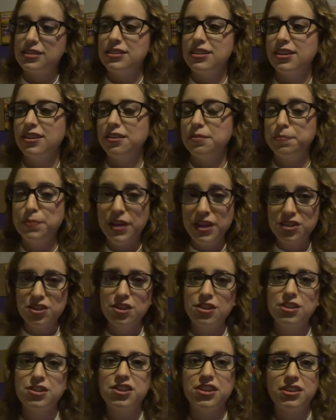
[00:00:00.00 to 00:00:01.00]
the
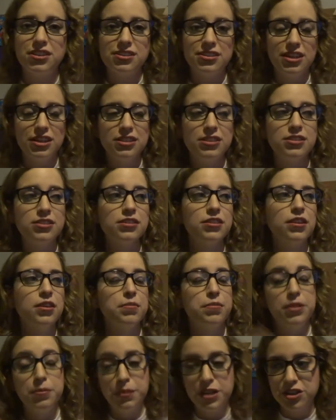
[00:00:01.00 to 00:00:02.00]
pictures, she decides to
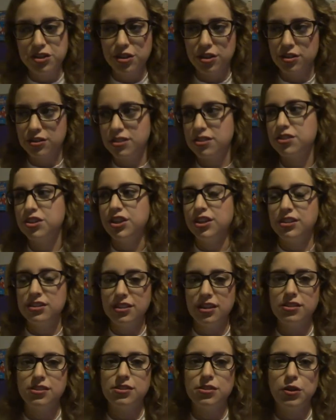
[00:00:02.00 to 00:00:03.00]
the pictures. She
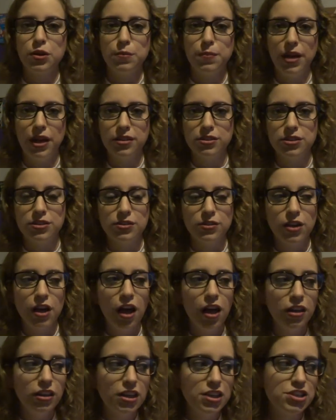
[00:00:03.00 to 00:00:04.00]
decides to go back to
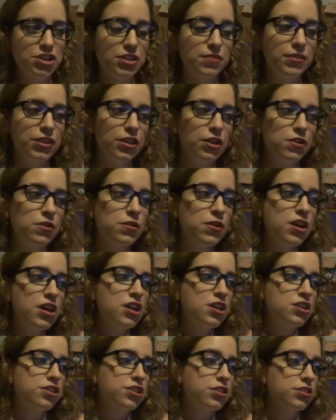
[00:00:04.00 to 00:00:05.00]
college, even though
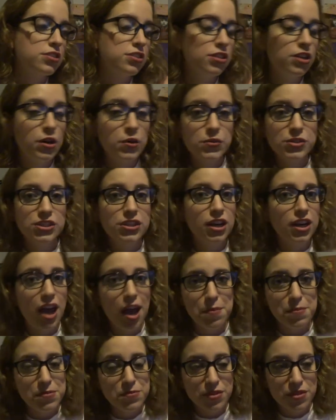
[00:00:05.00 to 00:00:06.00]
she doesn't know what's gonna
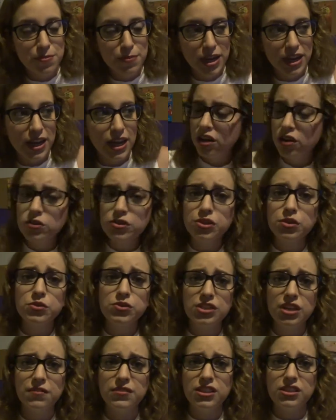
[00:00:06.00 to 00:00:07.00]
happen with Benny. And also,
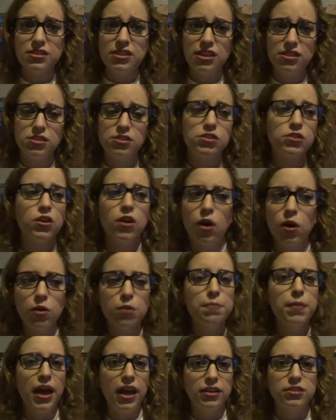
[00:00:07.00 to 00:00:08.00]
Navi decides to
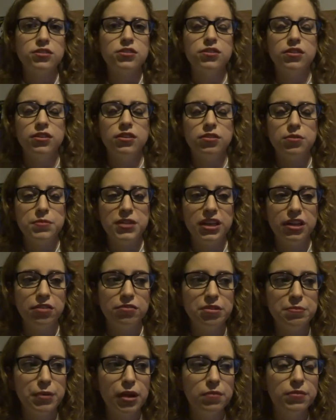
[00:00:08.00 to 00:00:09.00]
go back to the
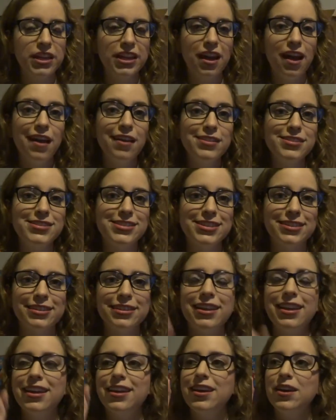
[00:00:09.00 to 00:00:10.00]
Dominican Republic
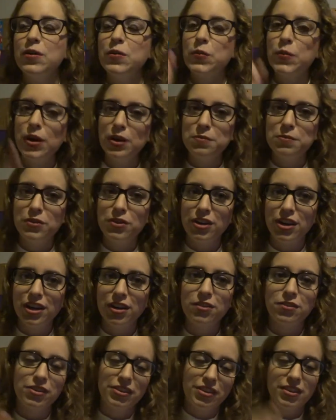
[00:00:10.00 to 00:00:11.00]
until one
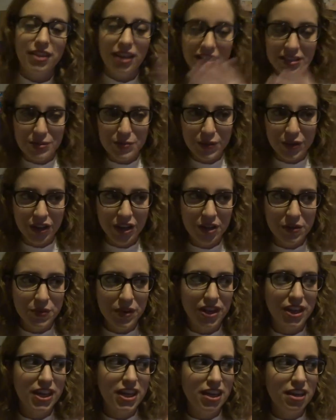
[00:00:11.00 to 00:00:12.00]
morning or the next morning
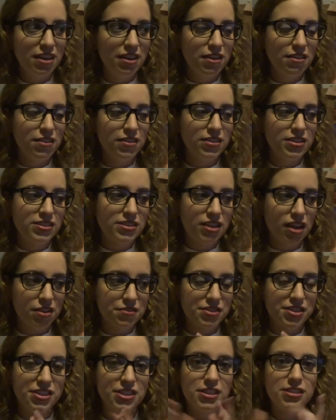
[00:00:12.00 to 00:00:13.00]
when he
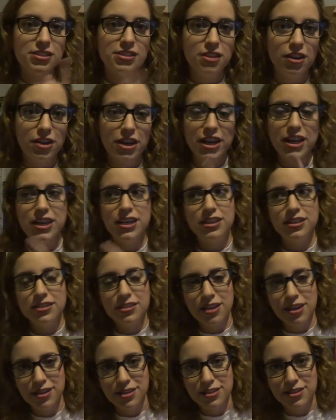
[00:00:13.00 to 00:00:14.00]
discovers that Sonny,
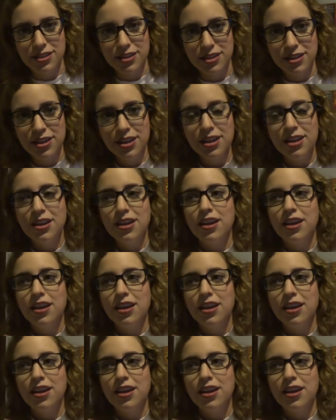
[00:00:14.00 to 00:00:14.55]
his cousin,